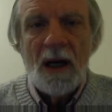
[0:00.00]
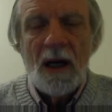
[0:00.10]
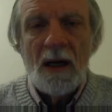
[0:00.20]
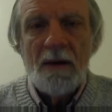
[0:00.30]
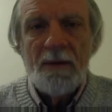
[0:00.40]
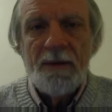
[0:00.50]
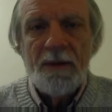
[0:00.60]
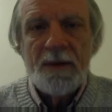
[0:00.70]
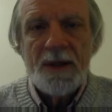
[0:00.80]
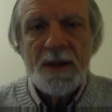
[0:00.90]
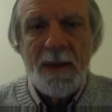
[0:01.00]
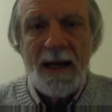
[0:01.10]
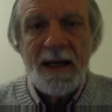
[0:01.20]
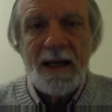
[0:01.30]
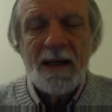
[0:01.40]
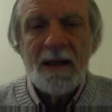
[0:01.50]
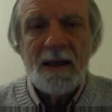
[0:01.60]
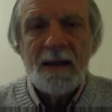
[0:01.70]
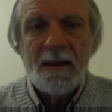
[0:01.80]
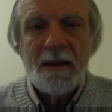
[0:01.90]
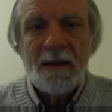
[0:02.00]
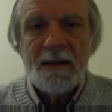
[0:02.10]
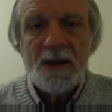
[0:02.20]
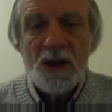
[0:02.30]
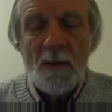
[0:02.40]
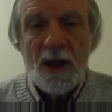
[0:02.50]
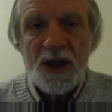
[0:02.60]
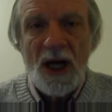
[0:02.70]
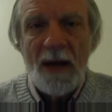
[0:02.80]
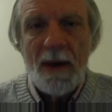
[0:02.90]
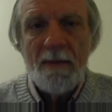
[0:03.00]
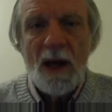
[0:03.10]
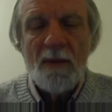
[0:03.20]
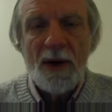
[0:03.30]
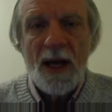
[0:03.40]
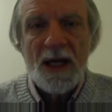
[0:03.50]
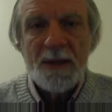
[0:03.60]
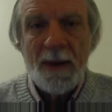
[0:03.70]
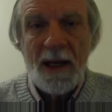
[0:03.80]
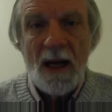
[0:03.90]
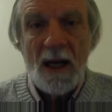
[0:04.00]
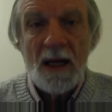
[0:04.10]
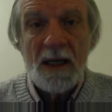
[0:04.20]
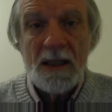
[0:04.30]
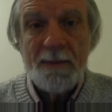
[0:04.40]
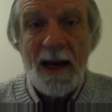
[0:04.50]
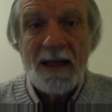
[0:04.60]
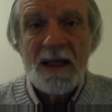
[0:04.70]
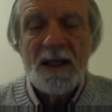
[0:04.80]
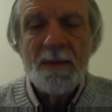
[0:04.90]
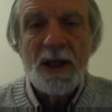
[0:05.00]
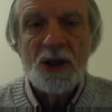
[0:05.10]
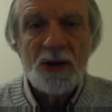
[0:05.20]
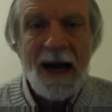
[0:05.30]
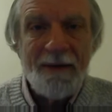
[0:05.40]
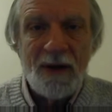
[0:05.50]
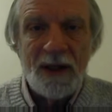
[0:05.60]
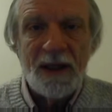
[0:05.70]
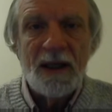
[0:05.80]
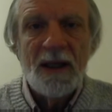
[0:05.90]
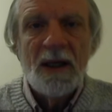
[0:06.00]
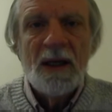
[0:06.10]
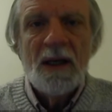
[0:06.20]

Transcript: of spending so much time in Melbourne. I, expe I expected to be traveling